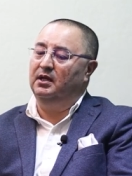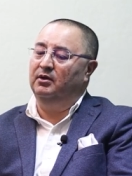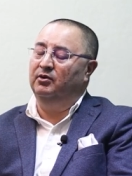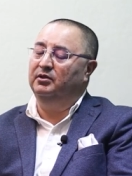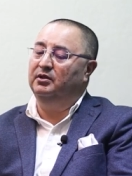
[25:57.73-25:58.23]

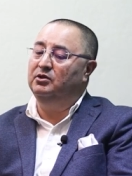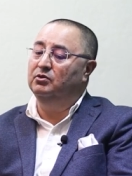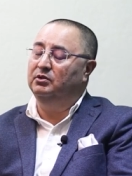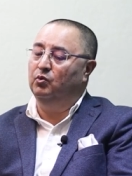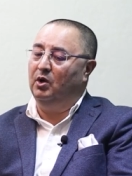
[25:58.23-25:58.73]
You know, the
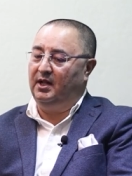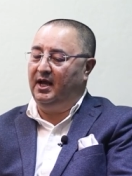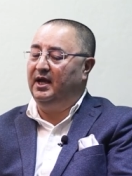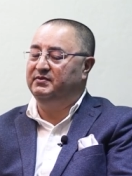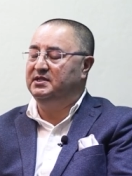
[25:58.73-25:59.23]
youth, what
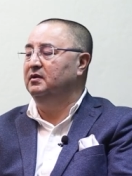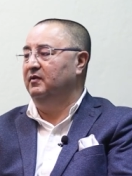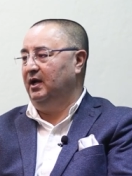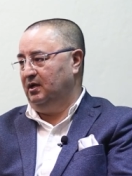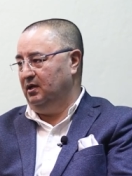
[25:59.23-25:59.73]
I have
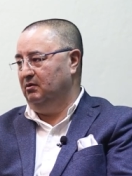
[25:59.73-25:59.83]
seen right